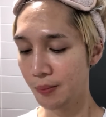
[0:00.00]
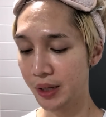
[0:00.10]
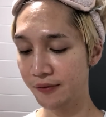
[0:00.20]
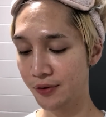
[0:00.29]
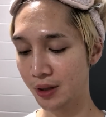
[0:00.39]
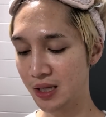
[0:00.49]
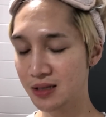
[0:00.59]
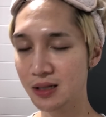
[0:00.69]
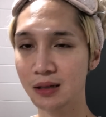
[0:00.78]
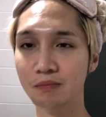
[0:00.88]
But if you're
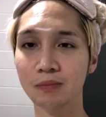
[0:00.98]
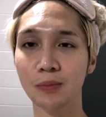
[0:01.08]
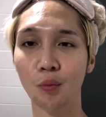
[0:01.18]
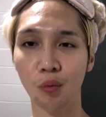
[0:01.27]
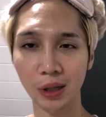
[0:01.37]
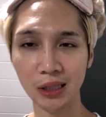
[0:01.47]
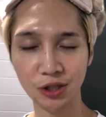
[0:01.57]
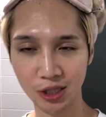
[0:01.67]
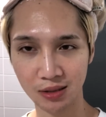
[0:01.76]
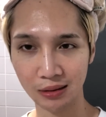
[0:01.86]
into
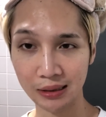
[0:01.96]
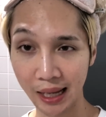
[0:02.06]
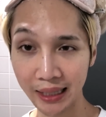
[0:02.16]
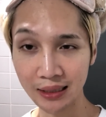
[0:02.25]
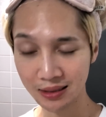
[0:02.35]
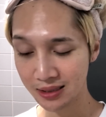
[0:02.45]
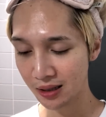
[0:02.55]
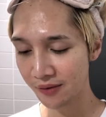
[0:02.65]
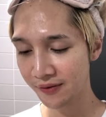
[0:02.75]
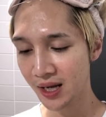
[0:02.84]
really just light
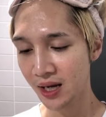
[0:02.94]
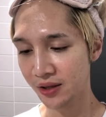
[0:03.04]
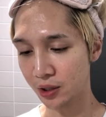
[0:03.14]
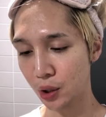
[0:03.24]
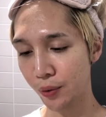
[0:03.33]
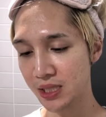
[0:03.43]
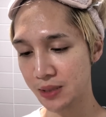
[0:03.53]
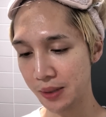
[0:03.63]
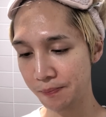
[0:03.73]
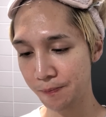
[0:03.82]
stuff, the Glow
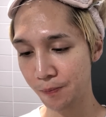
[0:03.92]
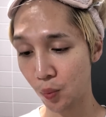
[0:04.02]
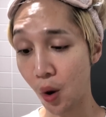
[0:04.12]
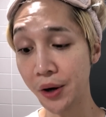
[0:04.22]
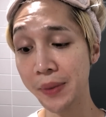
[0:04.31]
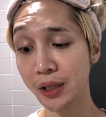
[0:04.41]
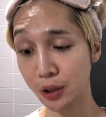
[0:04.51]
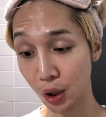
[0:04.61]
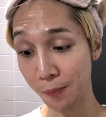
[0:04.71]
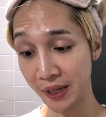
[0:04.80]
Recipe
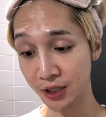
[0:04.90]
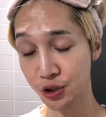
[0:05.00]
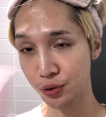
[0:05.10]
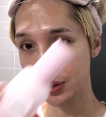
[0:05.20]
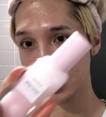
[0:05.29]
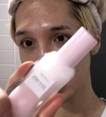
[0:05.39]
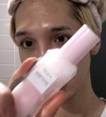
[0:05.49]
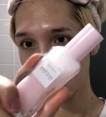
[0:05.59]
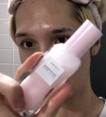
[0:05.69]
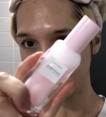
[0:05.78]
Watermelon Glow Pink Juice
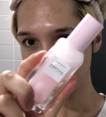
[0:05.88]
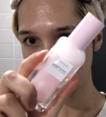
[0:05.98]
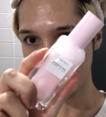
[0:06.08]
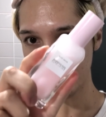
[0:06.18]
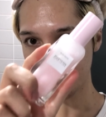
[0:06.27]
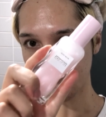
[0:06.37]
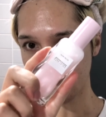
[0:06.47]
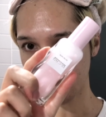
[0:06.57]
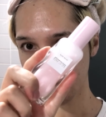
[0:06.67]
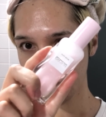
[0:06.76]

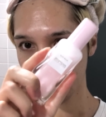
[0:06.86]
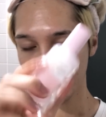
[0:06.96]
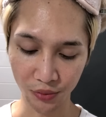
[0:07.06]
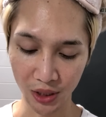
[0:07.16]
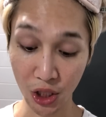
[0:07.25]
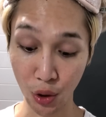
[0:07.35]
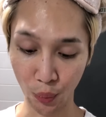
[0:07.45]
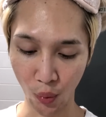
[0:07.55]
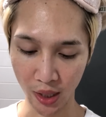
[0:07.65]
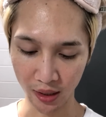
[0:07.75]
Moisturizer is a really
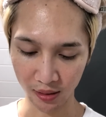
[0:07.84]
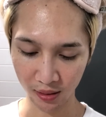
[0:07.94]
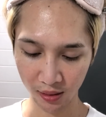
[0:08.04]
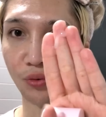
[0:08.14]
cute one.